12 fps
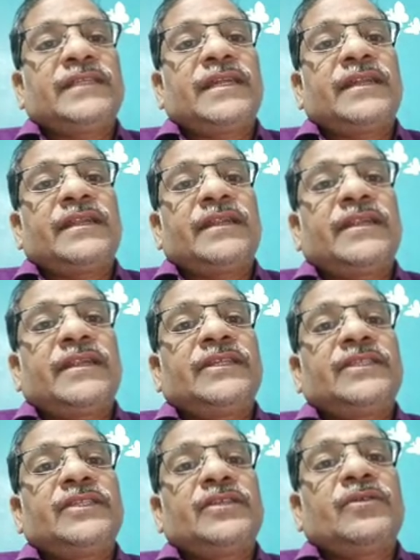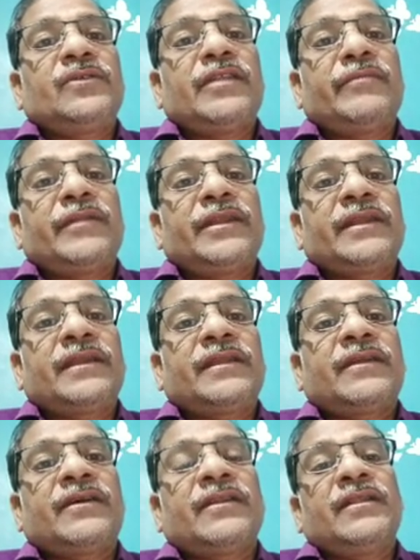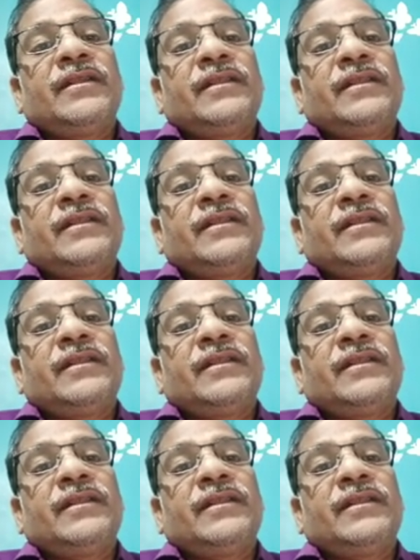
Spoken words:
and it leads into alimentary canal.